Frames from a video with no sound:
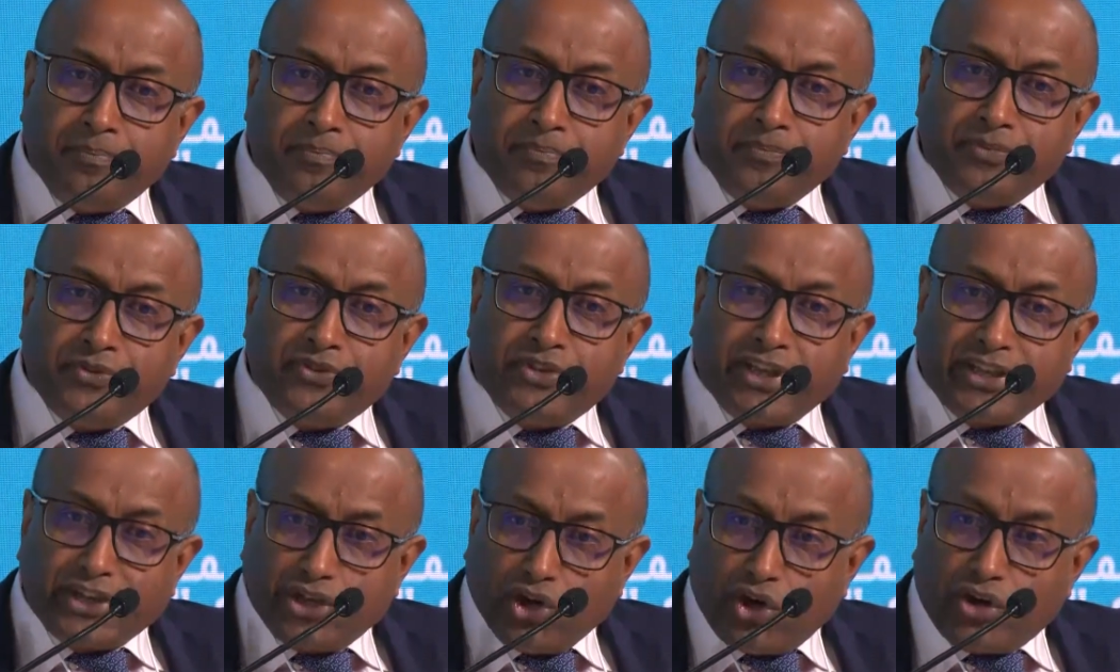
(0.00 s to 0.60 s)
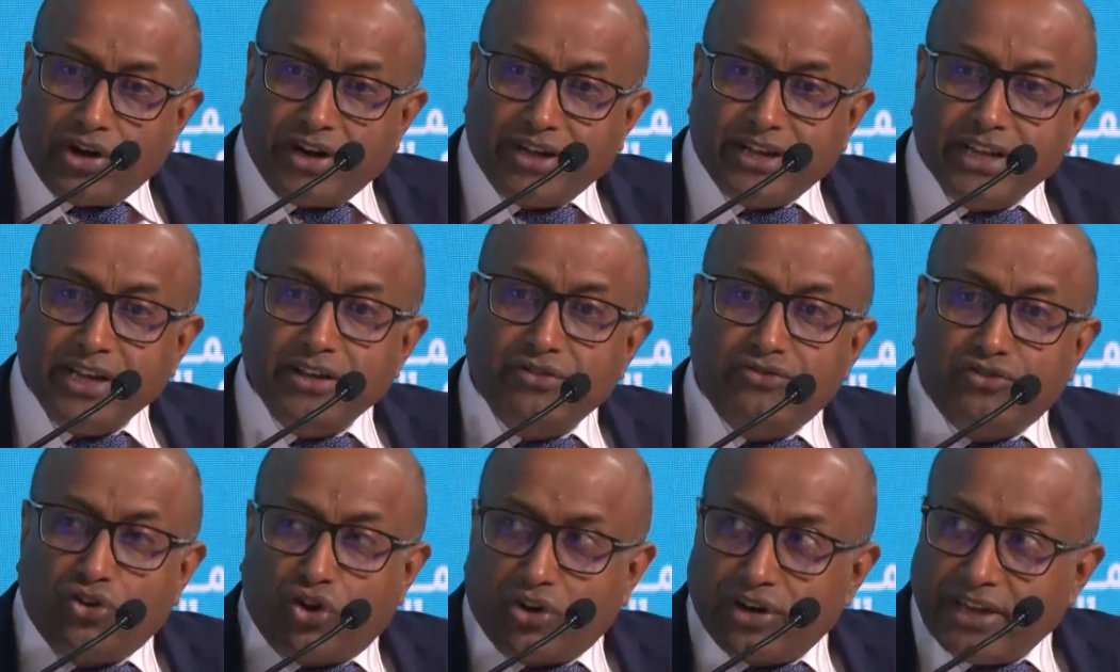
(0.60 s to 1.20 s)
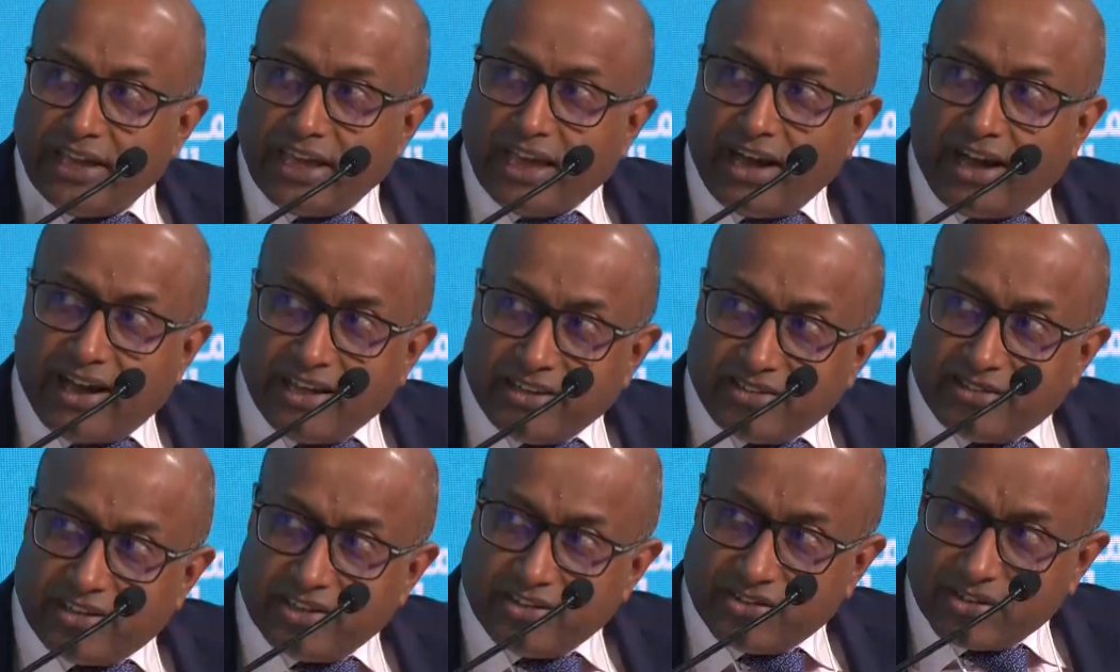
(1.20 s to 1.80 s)
security for AI
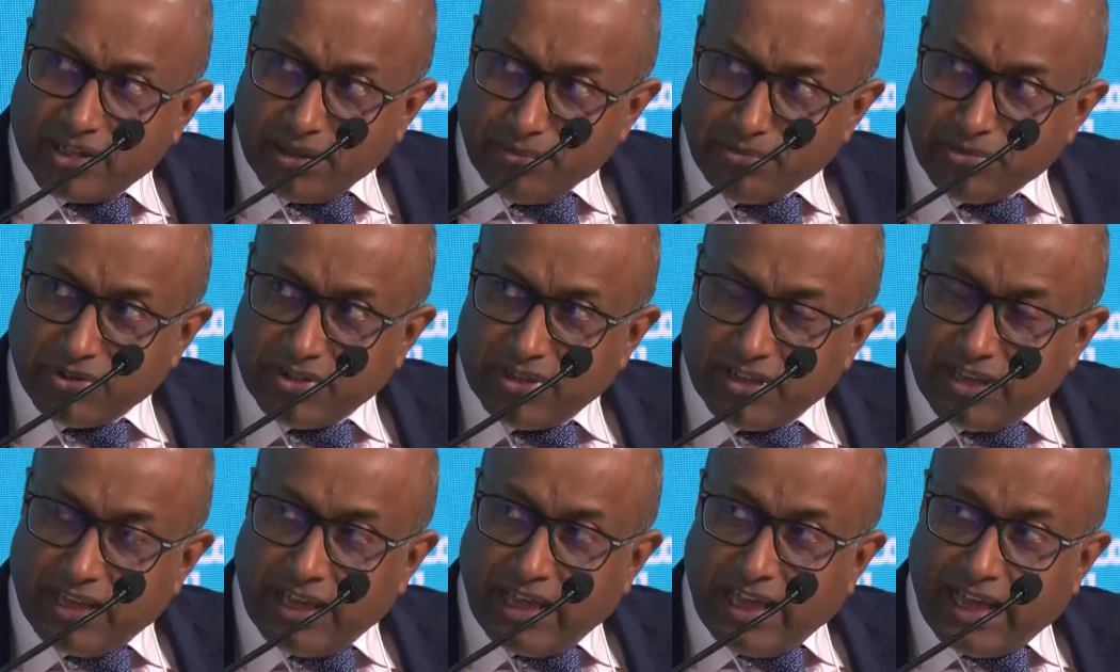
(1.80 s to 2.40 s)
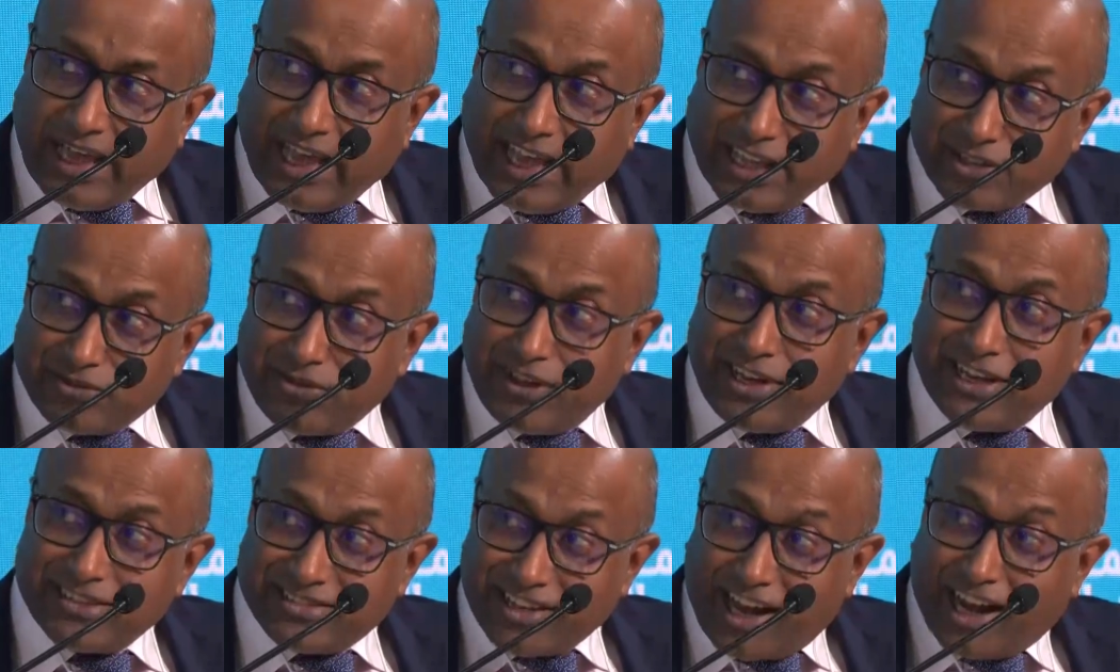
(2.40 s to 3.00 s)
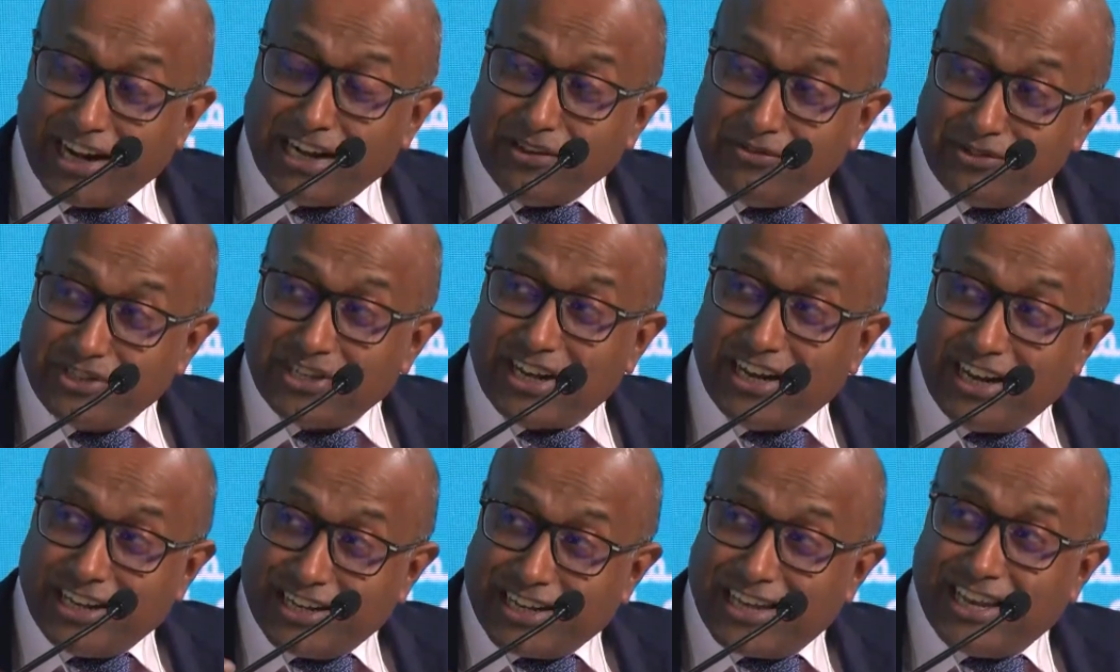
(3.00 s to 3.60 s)
systems as well as
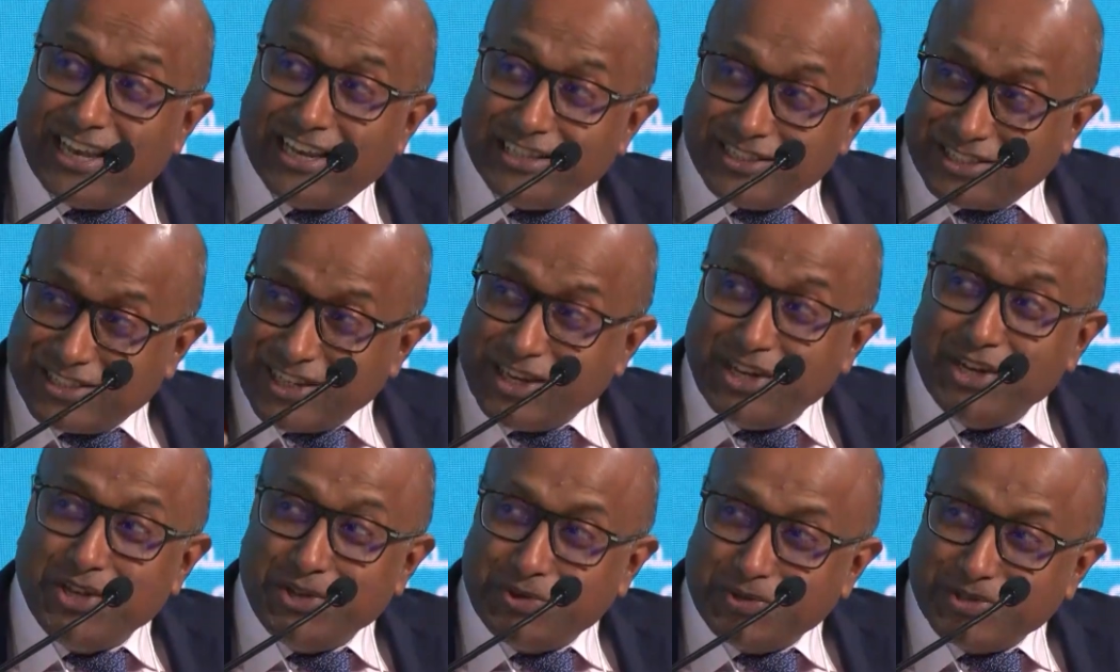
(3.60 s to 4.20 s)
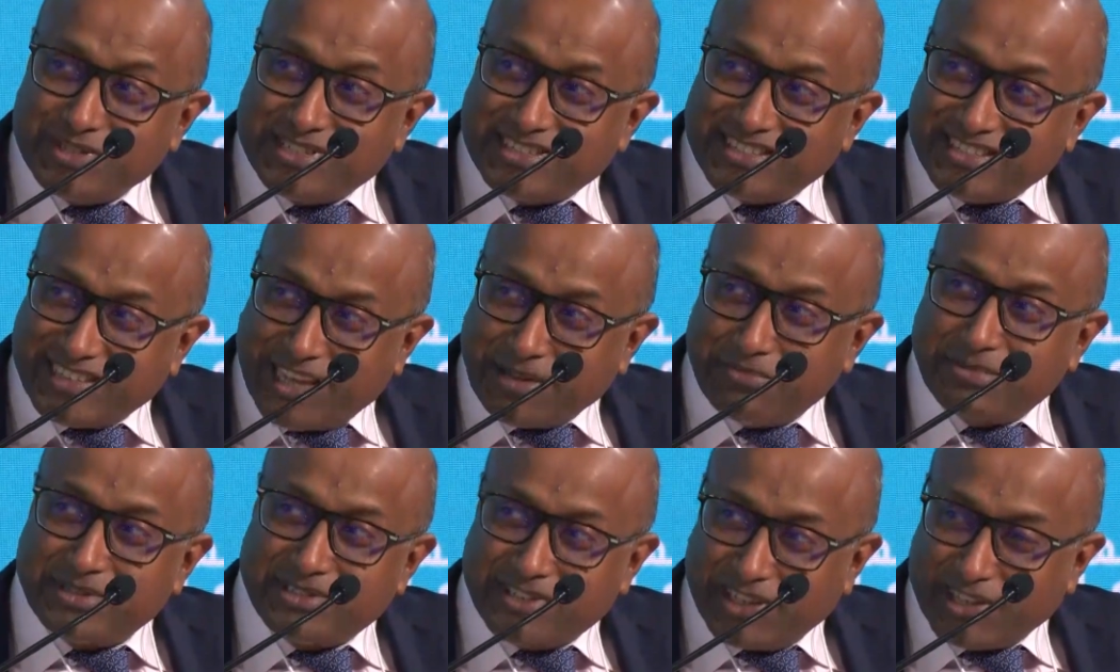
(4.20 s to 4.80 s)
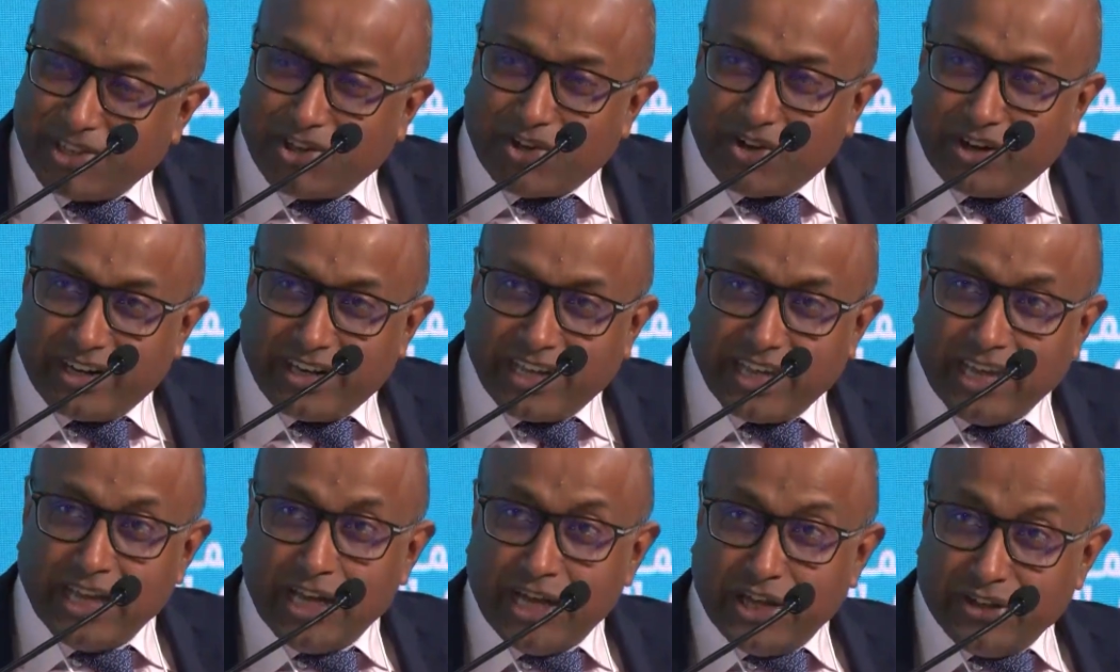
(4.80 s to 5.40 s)
artificial intelligence-induced
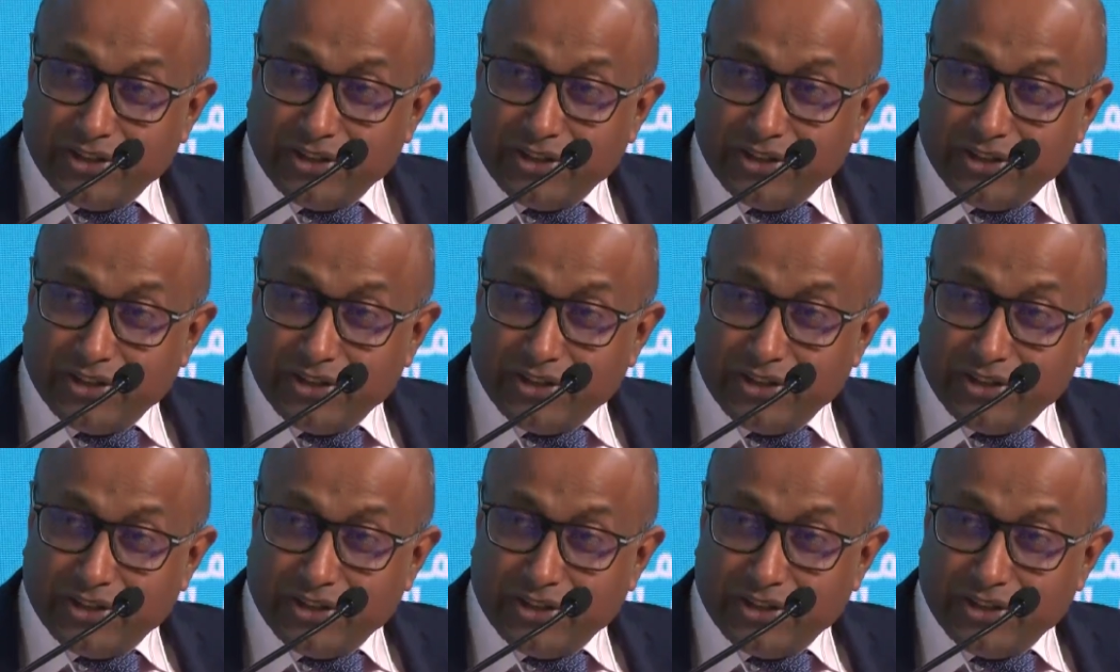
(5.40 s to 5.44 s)
cybersecurity.